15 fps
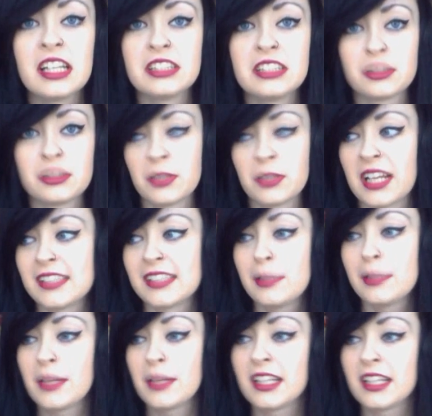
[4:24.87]
Someone
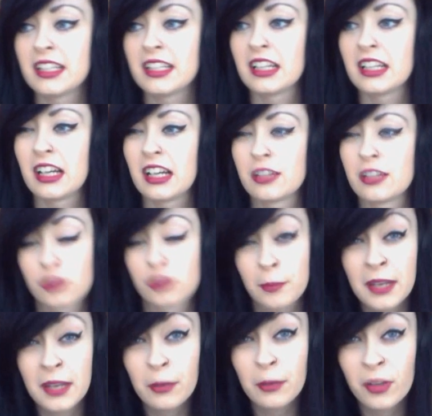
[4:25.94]
handed me a
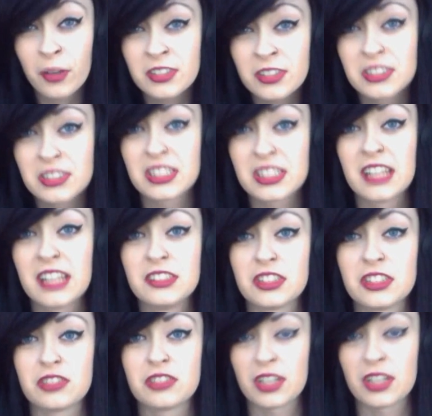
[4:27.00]
trumpet once and
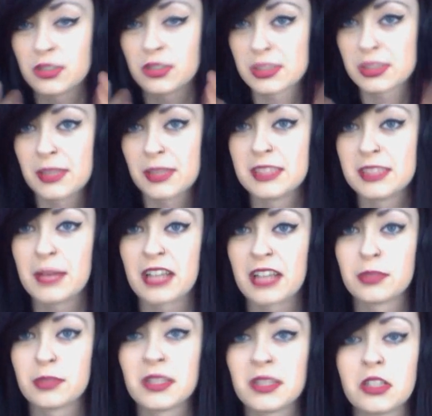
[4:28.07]
just tried to explain to me how
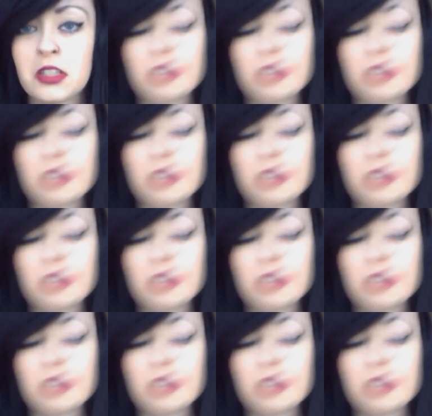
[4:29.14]
to make the